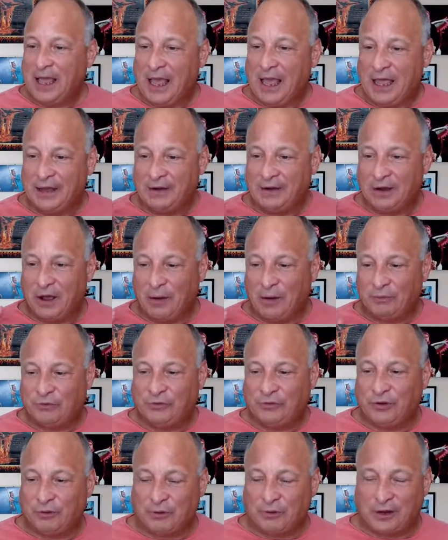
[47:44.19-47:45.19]
And, I'm
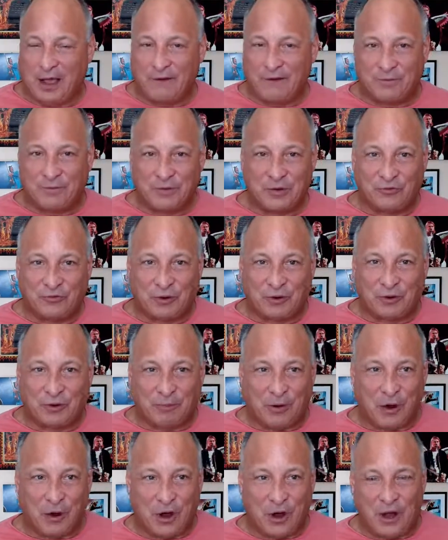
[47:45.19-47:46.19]
still recovering from the
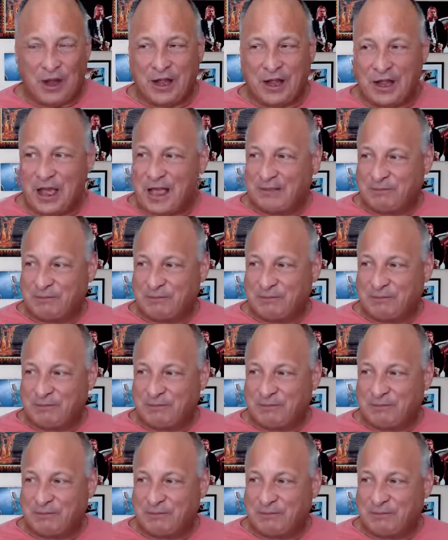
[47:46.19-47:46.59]
triple hernia.